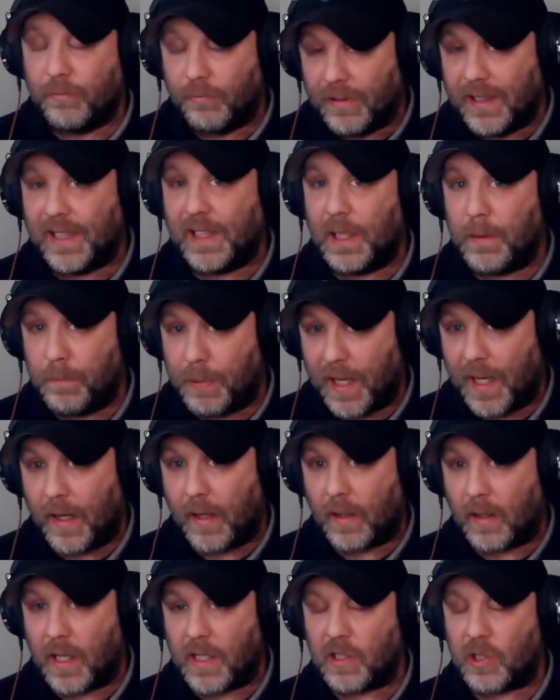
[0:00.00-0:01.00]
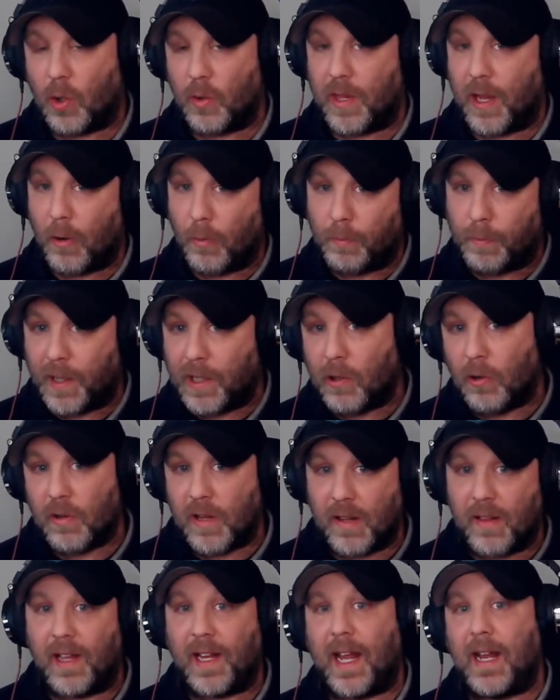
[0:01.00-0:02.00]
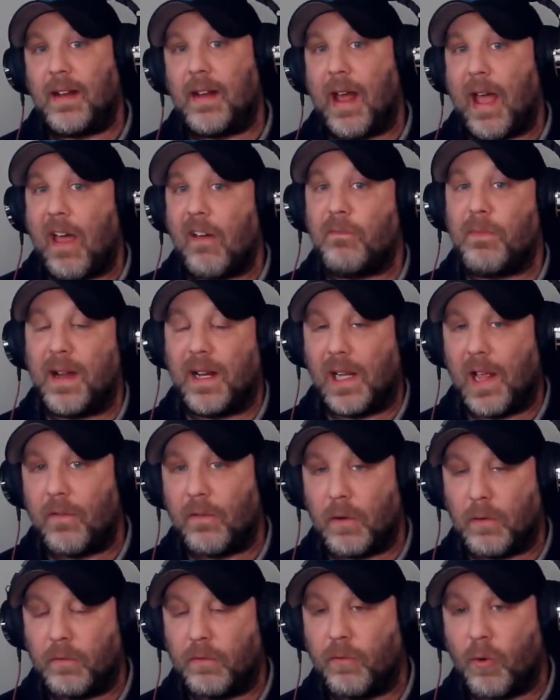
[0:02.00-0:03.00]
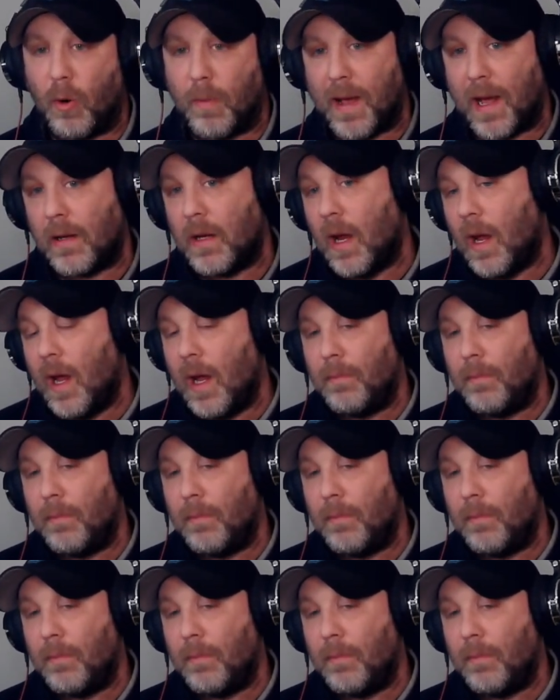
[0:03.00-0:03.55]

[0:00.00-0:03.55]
really big, and so they're bigger than like 8.5 by 11 format.